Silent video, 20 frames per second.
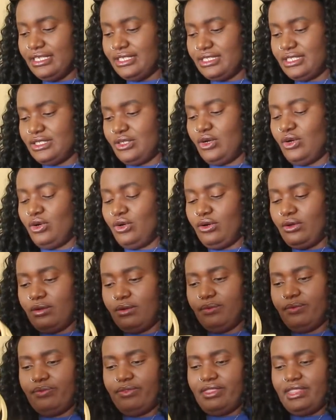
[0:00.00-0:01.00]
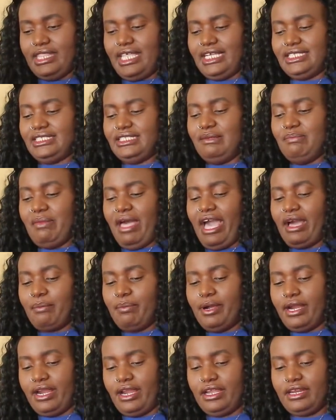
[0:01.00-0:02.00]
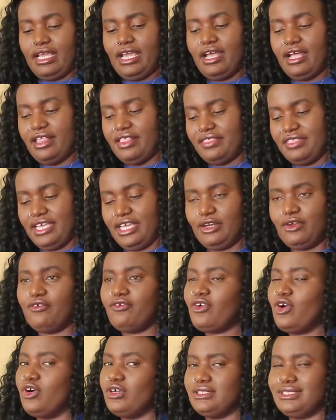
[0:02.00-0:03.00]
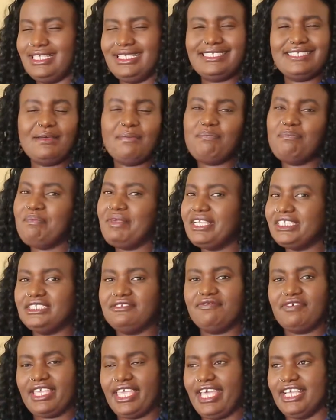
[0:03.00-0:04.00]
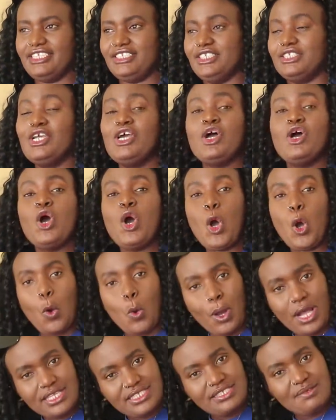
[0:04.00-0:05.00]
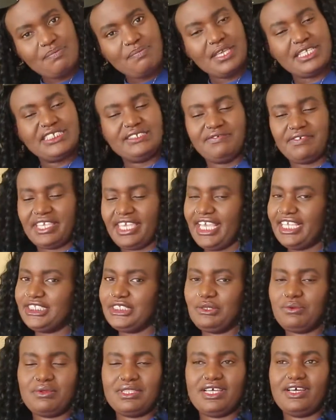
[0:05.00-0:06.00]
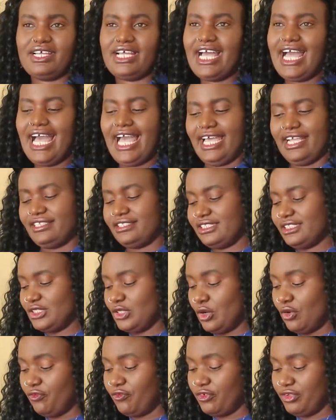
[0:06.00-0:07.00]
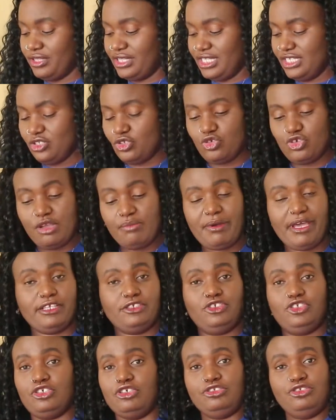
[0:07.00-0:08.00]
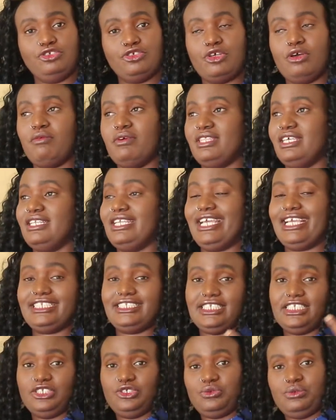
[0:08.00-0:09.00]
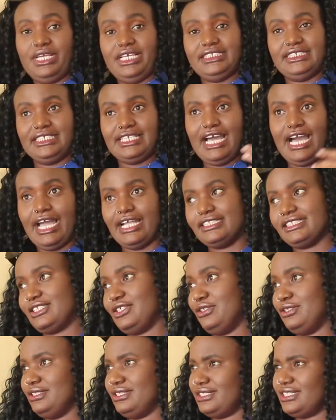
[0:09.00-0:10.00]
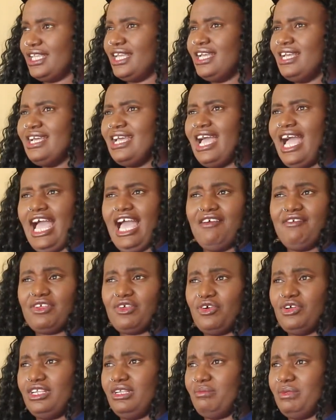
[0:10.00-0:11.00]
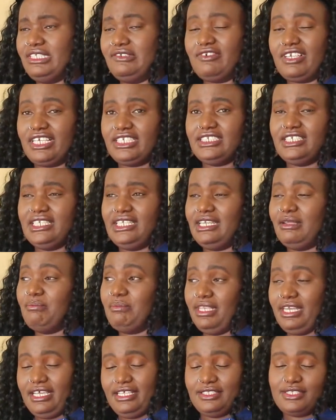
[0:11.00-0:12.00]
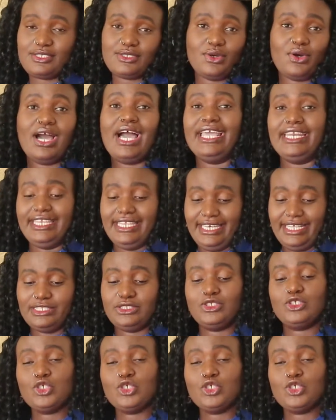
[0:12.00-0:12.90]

So that's the bag part. Then of course, it's a beach vacation. What's a beach vacation without a hat? So for this trip, I chose to go with an exaggerated hat, because I haven't gone on a beach vacation in a minute, so I needed